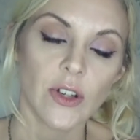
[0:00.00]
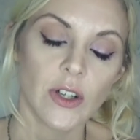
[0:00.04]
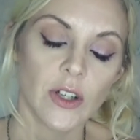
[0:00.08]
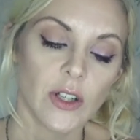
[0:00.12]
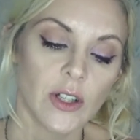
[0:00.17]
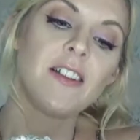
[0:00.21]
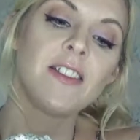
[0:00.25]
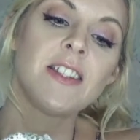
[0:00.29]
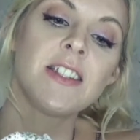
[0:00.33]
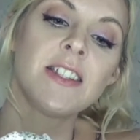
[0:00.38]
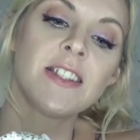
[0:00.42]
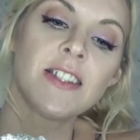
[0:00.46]

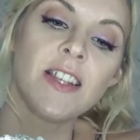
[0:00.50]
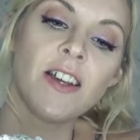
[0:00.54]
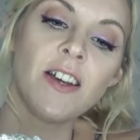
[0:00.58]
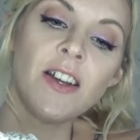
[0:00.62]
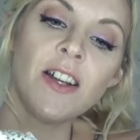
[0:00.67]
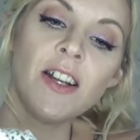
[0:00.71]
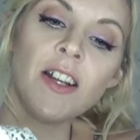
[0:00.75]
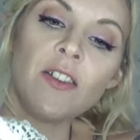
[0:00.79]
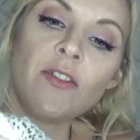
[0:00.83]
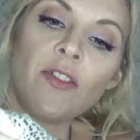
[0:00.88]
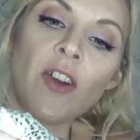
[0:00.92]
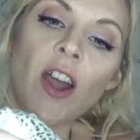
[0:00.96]
On the
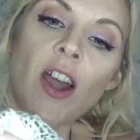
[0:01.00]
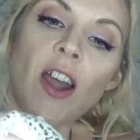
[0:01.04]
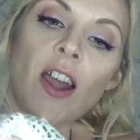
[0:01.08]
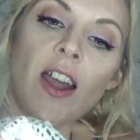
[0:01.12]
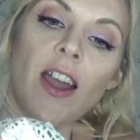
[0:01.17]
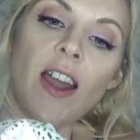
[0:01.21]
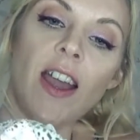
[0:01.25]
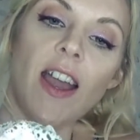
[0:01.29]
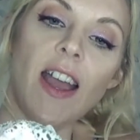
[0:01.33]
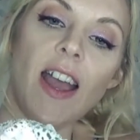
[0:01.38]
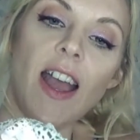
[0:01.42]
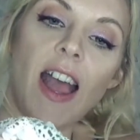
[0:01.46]
side of
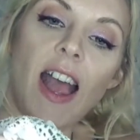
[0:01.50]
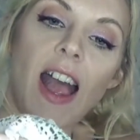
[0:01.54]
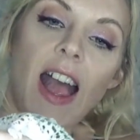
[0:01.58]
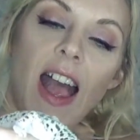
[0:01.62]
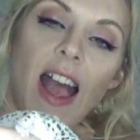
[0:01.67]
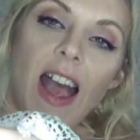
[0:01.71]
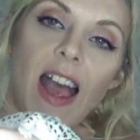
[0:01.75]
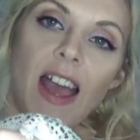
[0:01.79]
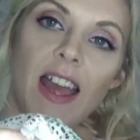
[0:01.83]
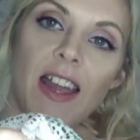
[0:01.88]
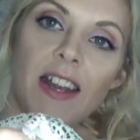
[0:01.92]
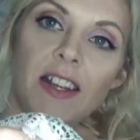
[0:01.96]
her
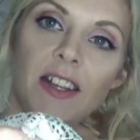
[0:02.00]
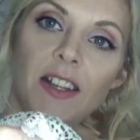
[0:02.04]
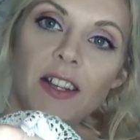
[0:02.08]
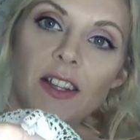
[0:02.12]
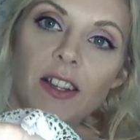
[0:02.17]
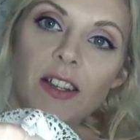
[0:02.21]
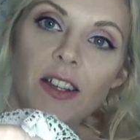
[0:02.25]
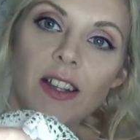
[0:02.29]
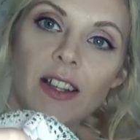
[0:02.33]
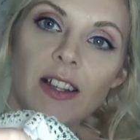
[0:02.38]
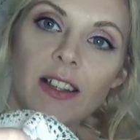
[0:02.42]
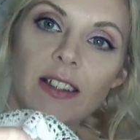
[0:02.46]
head
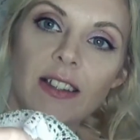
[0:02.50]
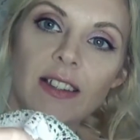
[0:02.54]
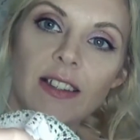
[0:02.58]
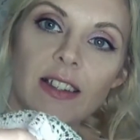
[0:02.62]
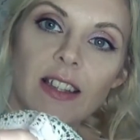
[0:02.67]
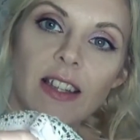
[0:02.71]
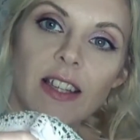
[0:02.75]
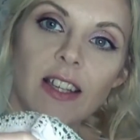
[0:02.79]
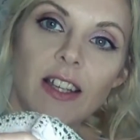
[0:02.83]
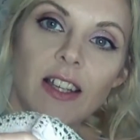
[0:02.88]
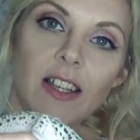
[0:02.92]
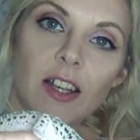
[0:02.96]
you can
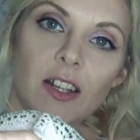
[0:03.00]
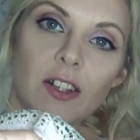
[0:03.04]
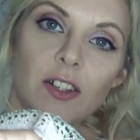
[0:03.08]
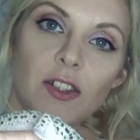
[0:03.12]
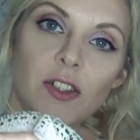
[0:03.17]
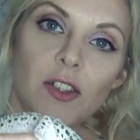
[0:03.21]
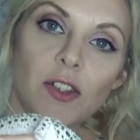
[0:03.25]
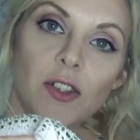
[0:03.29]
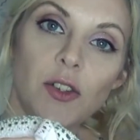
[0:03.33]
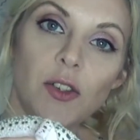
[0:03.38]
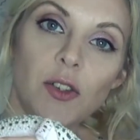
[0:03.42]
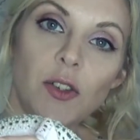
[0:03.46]
see
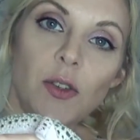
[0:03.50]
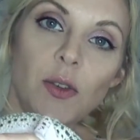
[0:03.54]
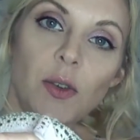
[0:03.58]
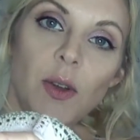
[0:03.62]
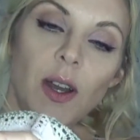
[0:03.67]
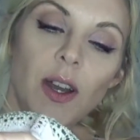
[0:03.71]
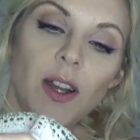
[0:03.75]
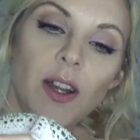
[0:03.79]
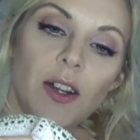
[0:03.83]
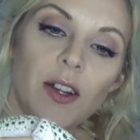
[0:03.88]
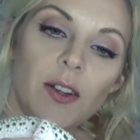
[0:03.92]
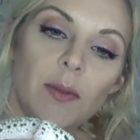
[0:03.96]
two
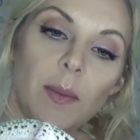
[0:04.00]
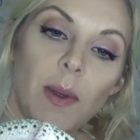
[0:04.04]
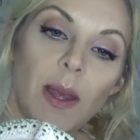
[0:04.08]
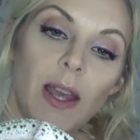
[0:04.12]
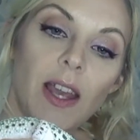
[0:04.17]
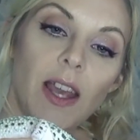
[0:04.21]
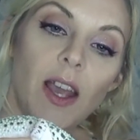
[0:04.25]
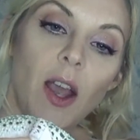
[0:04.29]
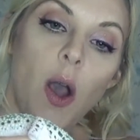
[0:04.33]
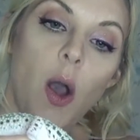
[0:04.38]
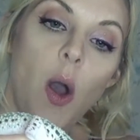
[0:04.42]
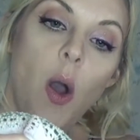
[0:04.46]

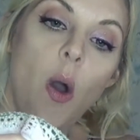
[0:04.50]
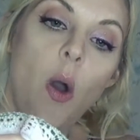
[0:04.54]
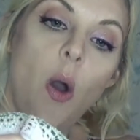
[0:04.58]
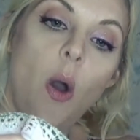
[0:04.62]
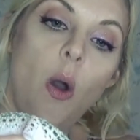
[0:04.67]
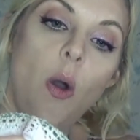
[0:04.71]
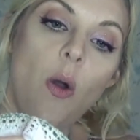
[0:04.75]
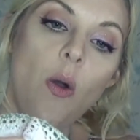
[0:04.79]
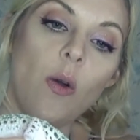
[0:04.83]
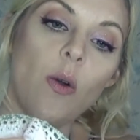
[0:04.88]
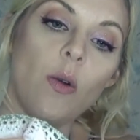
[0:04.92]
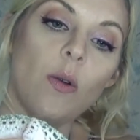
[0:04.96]
big
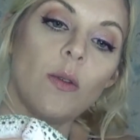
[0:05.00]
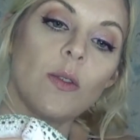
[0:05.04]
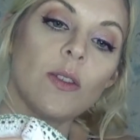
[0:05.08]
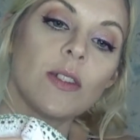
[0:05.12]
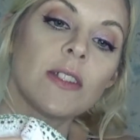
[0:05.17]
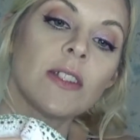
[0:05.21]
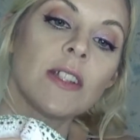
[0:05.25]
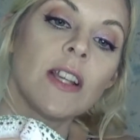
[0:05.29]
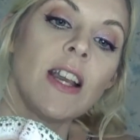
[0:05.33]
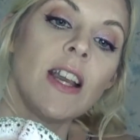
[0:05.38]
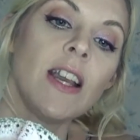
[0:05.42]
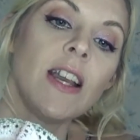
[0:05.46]

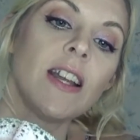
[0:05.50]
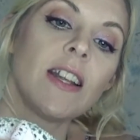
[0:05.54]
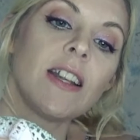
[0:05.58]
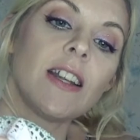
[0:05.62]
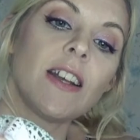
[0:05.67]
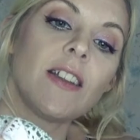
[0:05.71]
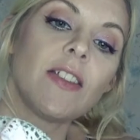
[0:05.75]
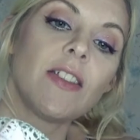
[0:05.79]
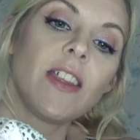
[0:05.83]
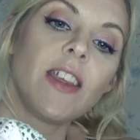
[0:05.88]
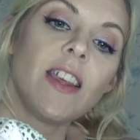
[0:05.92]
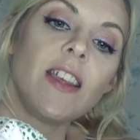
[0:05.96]
holes
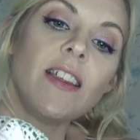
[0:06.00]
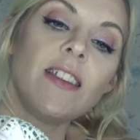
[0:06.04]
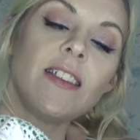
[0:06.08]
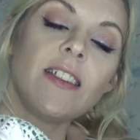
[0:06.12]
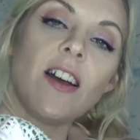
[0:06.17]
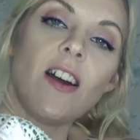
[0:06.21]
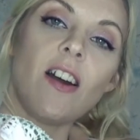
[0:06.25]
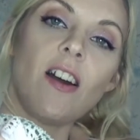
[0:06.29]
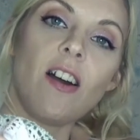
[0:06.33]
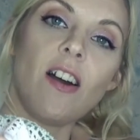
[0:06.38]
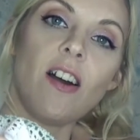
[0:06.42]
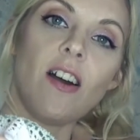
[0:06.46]
Now these
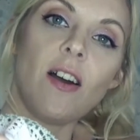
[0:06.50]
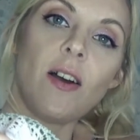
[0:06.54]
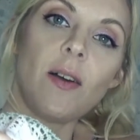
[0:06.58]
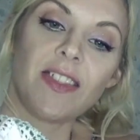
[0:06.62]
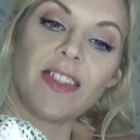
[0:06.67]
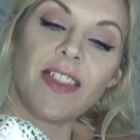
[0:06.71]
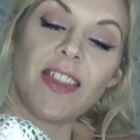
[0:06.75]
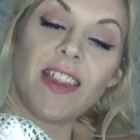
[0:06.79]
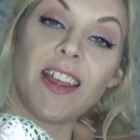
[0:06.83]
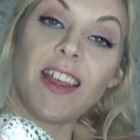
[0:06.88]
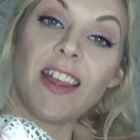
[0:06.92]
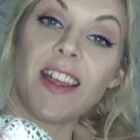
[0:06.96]
are
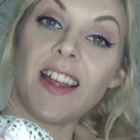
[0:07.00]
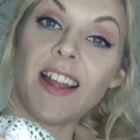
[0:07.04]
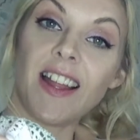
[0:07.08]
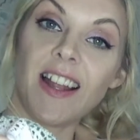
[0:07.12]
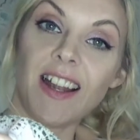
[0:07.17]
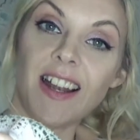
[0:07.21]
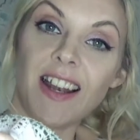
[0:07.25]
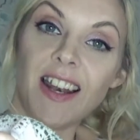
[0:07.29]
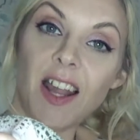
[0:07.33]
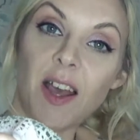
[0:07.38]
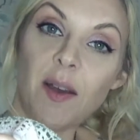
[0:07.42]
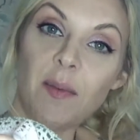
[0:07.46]
the
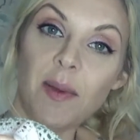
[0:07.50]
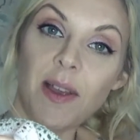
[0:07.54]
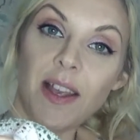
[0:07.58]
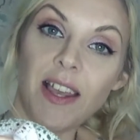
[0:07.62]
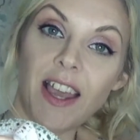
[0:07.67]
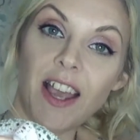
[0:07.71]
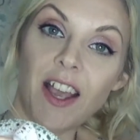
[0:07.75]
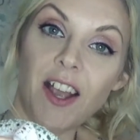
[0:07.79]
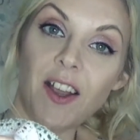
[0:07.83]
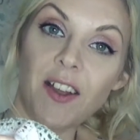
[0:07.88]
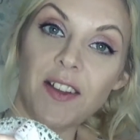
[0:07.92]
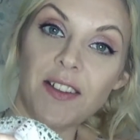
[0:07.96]
leopard
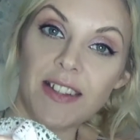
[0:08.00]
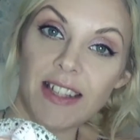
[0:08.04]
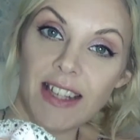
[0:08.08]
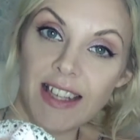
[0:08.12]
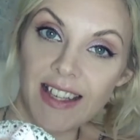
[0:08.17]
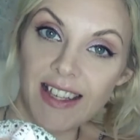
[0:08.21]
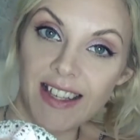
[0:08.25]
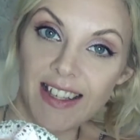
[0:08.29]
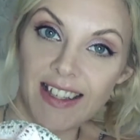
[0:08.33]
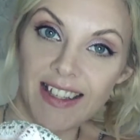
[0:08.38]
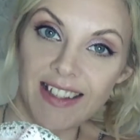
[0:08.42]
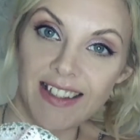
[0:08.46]
gecko's
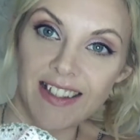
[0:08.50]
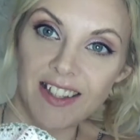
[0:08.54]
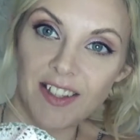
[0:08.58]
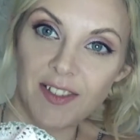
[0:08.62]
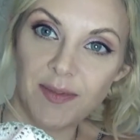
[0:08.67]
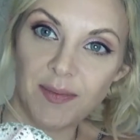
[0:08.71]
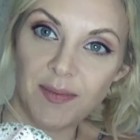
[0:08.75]
ears,